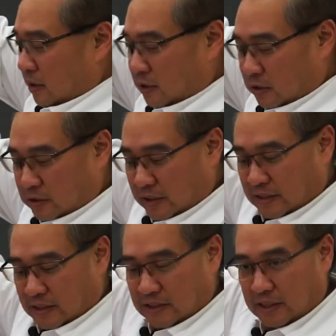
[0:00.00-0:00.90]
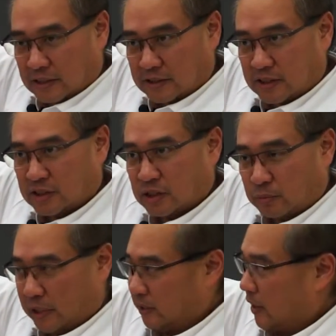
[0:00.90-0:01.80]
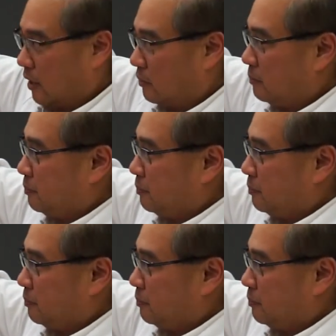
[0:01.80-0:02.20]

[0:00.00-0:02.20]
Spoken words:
it's a sealed system right now.